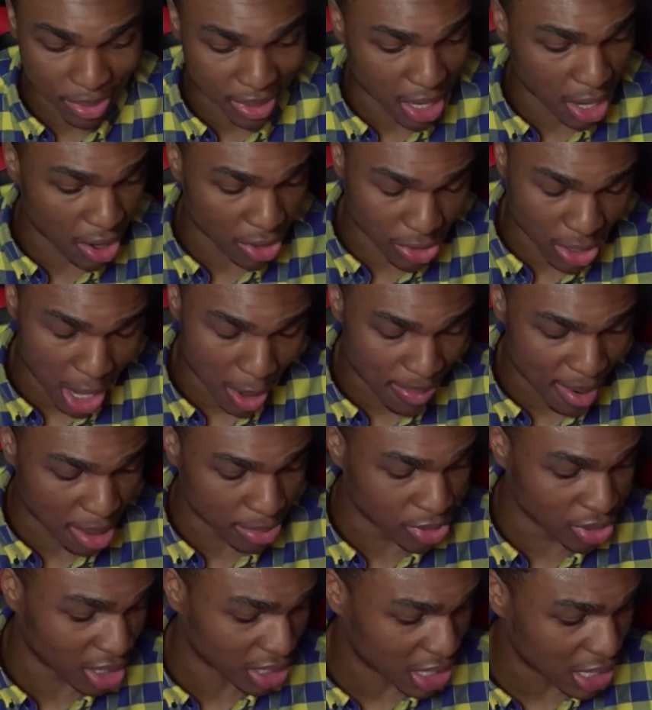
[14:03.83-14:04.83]
I don't know. I'll probably
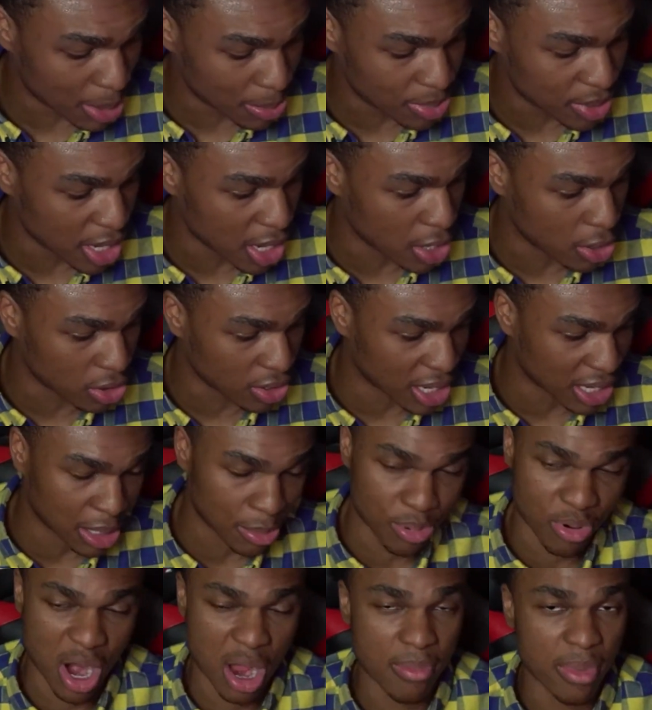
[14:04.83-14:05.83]
do like an update or like a
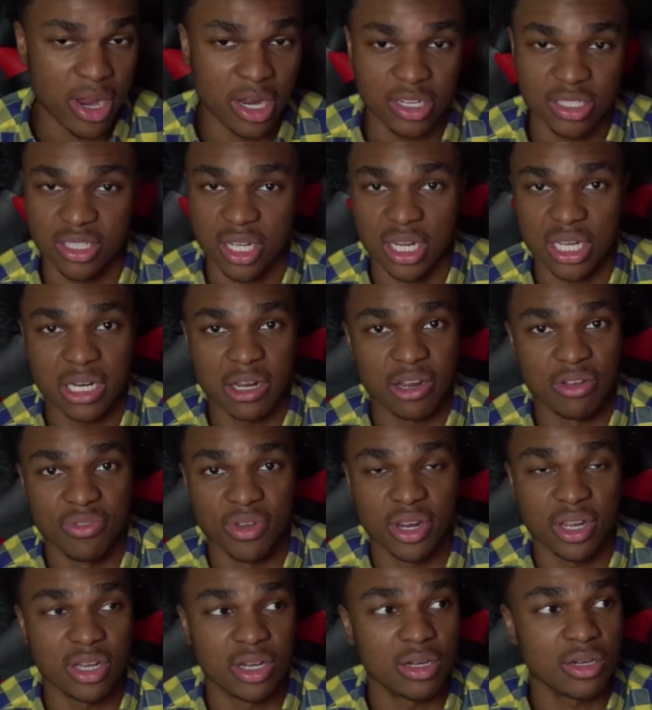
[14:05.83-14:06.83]
primary secondary
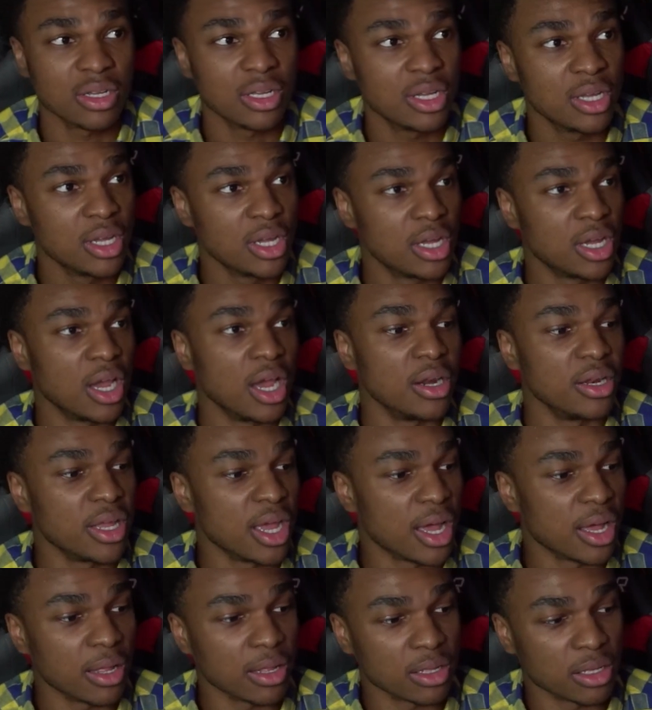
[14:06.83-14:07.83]
video. And
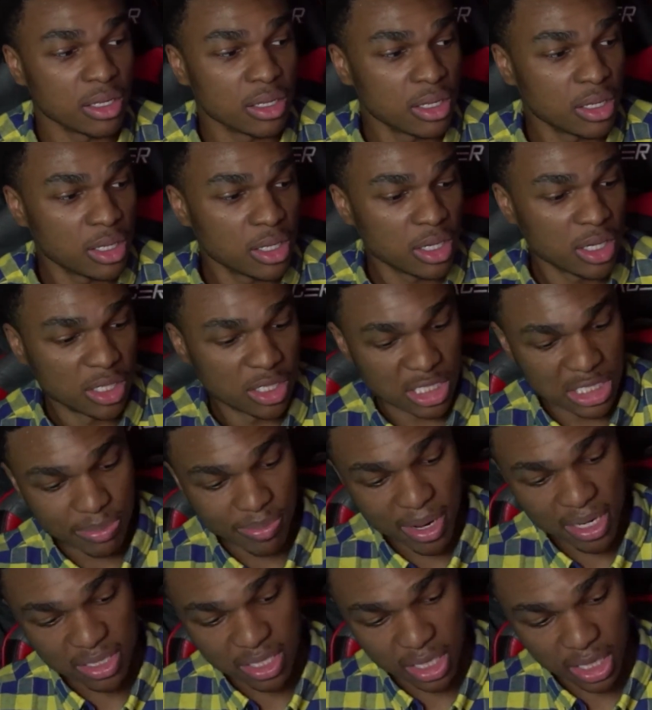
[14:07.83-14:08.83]
yeah, this is
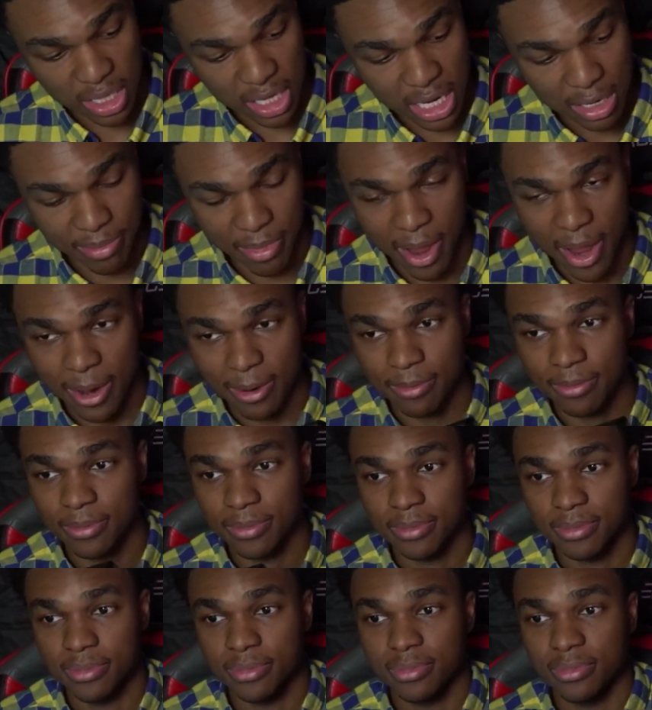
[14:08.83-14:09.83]
basically it, man.
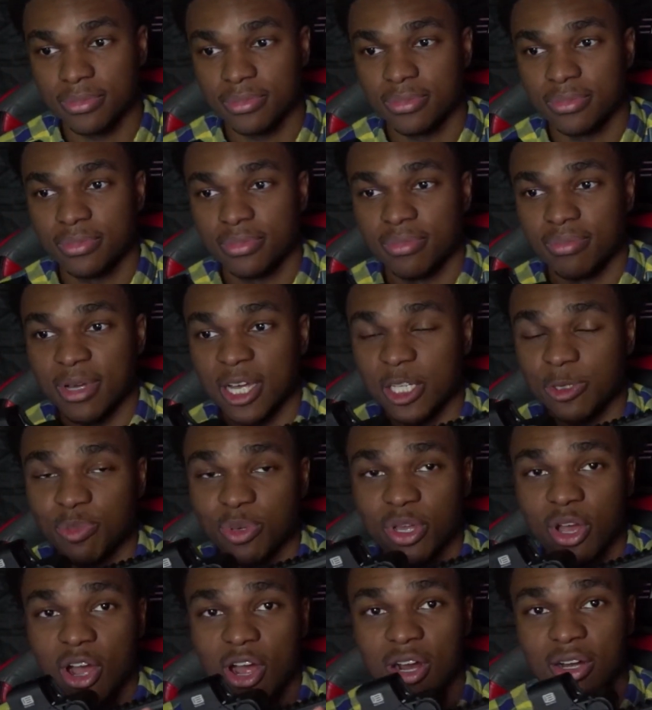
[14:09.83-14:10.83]
My
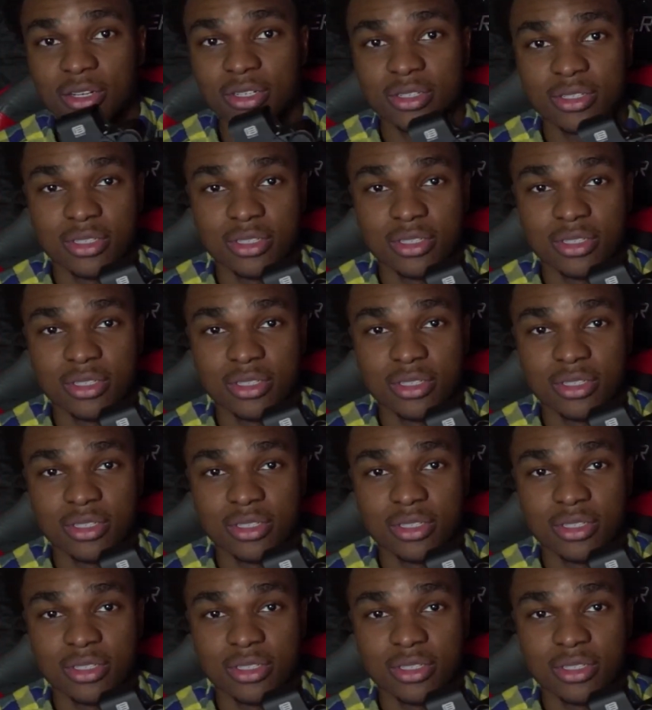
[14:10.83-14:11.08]
SBR.